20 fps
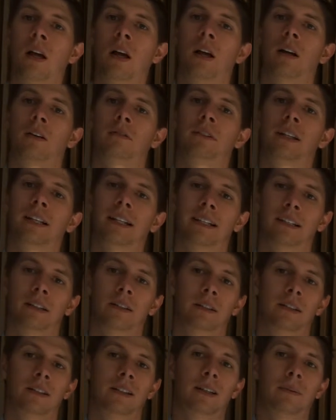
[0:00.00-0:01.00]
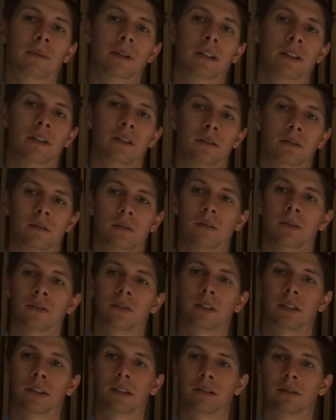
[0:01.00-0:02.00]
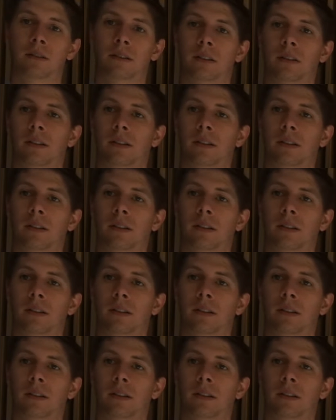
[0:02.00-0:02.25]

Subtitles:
a RANK-L inhibitor, also